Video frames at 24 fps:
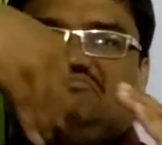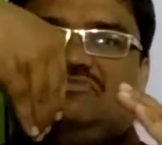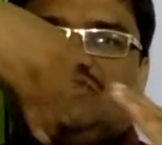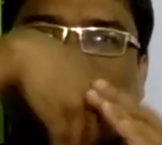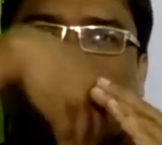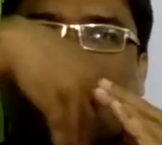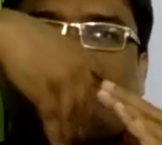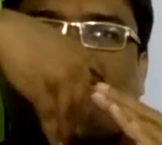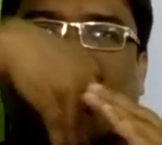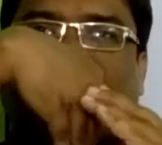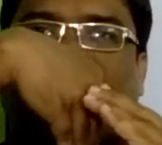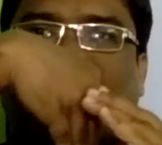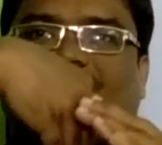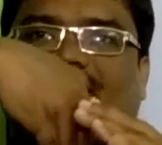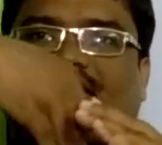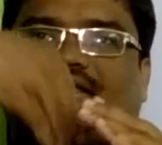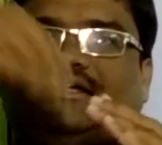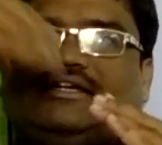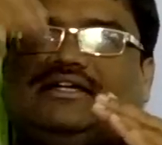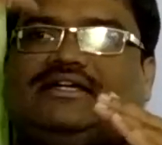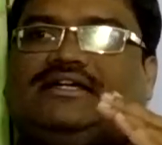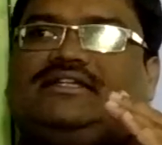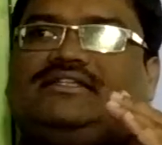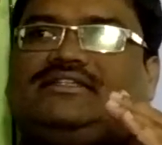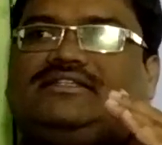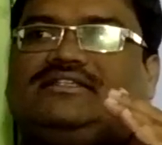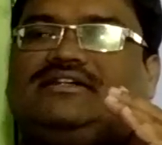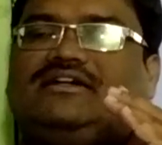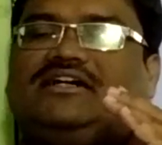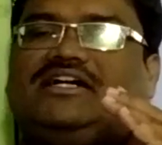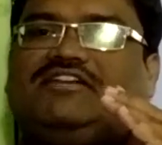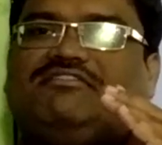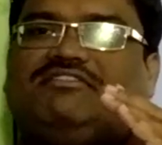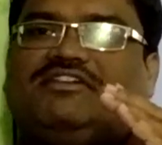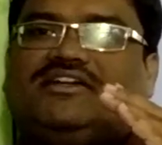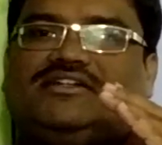not fit.
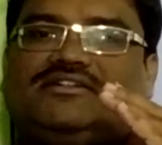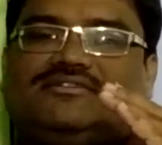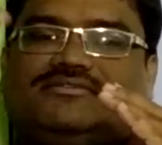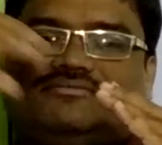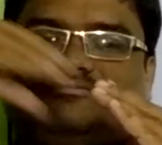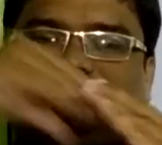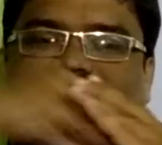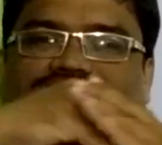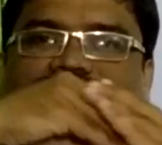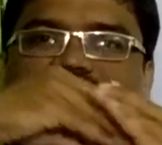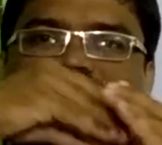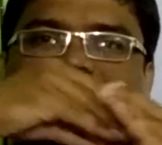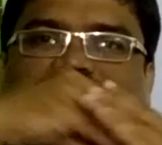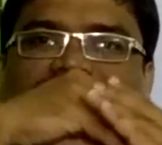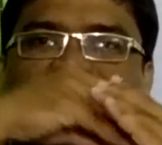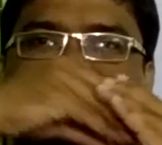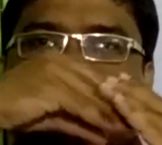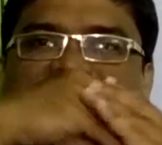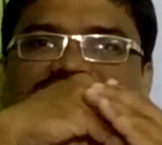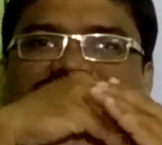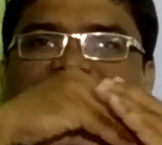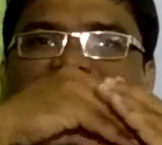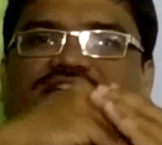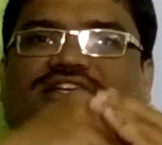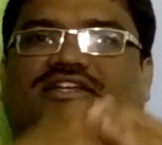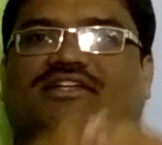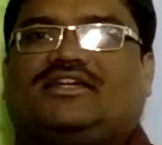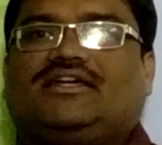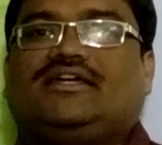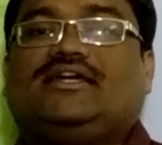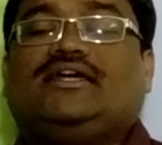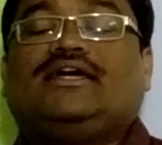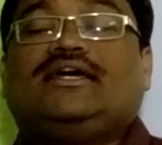Third one, best fit.